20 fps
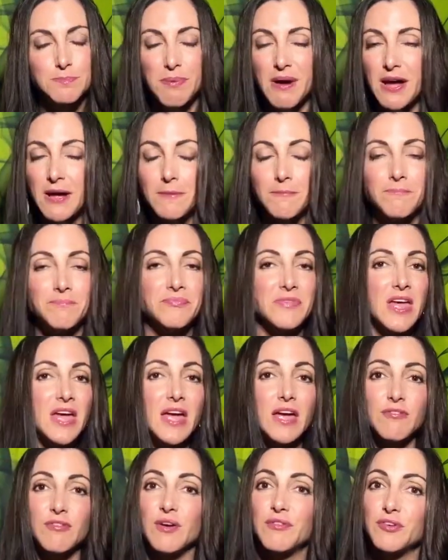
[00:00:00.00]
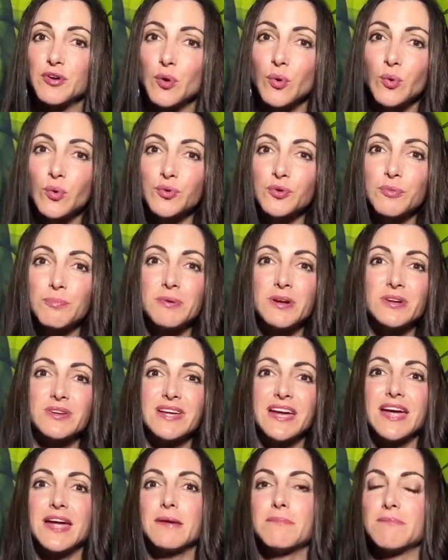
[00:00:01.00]
But if you have an older
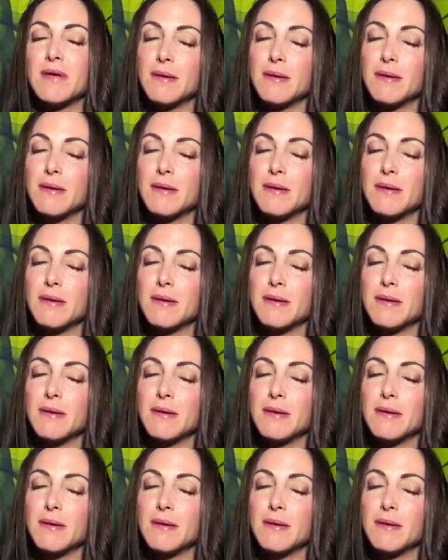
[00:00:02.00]
building,